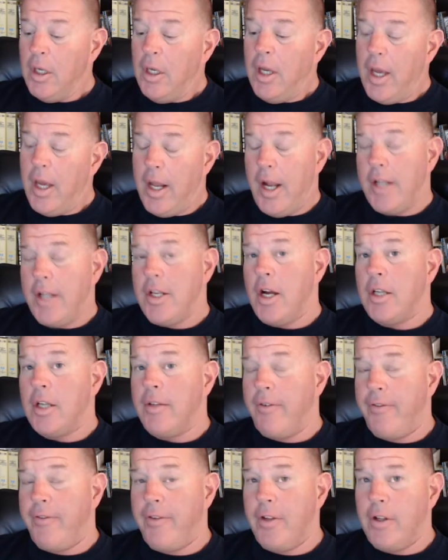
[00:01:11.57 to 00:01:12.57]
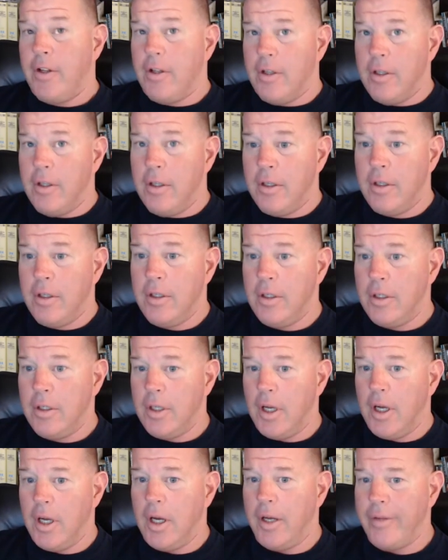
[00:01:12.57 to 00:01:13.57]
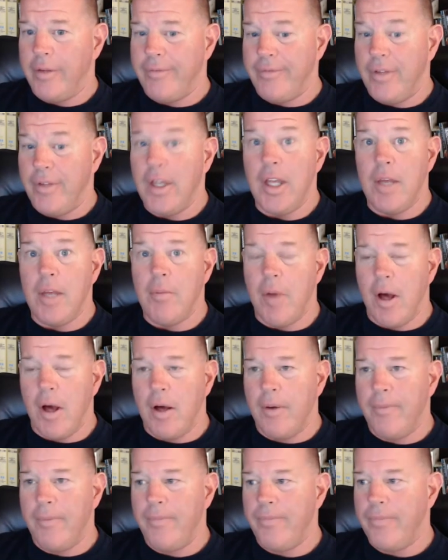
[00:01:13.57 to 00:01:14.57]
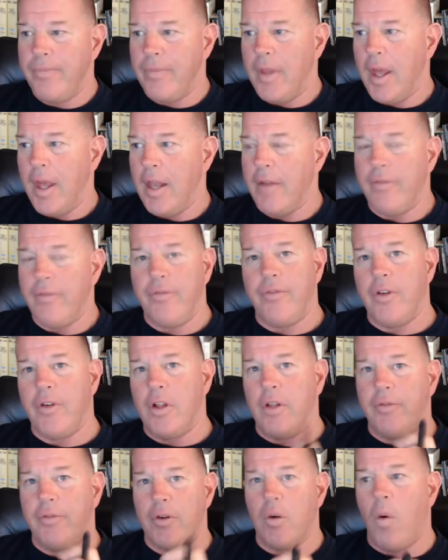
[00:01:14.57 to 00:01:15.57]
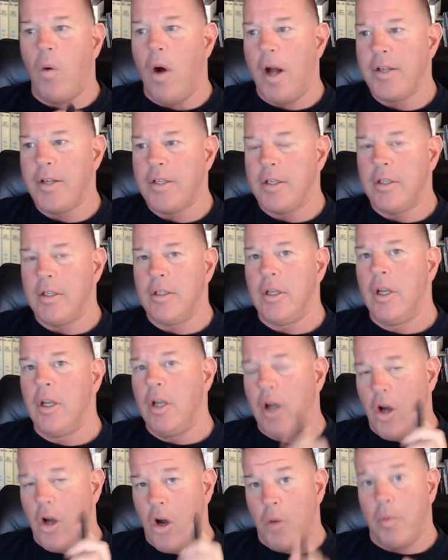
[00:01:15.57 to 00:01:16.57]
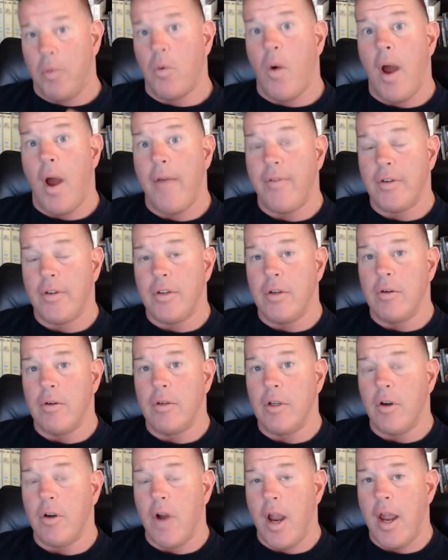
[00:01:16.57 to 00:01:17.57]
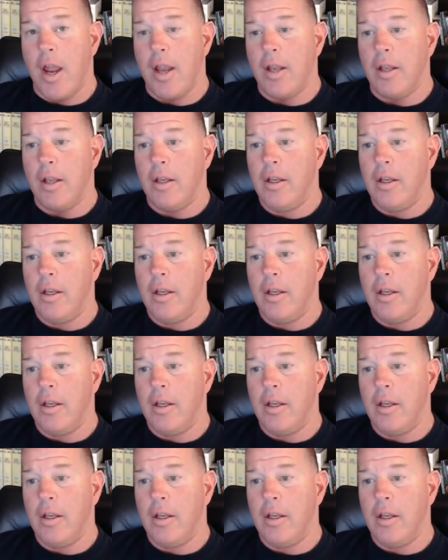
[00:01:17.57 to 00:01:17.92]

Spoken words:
and I talked to Phil via email, and Phil, if you're watching, I hope your wife is doing great.